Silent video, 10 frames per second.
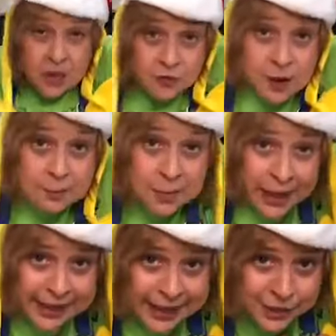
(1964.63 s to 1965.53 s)
From my
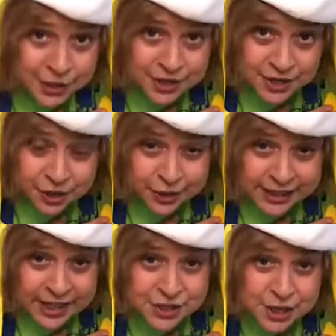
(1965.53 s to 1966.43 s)
kitchen to your
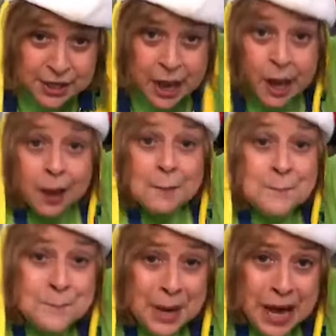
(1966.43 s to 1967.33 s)
kitchen,
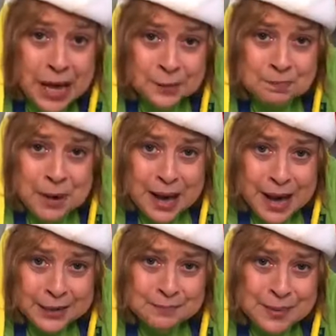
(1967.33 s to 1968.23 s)
bark,
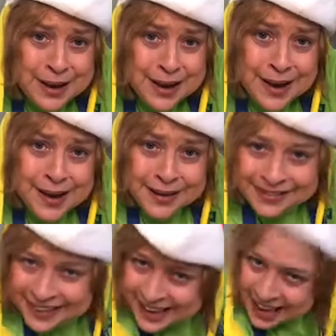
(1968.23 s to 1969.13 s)
bark, bark.
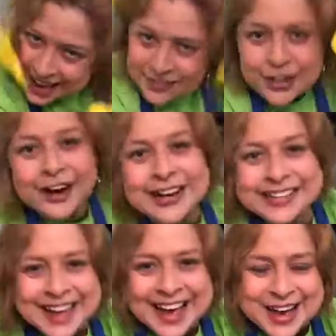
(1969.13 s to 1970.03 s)
Have a great
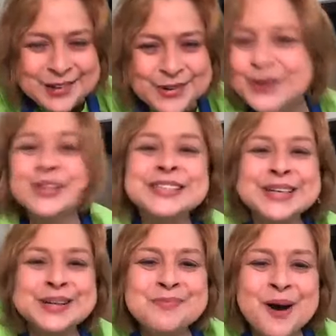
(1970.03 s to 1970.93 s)
day. We will see
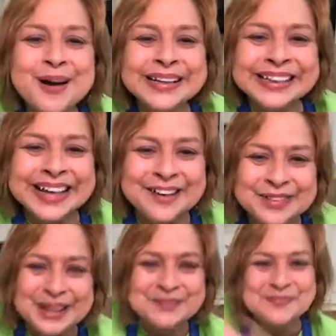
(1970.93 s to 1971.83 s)
you tomorrow at
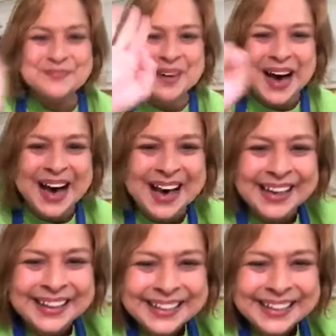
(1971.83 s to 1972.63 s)
11. Bye.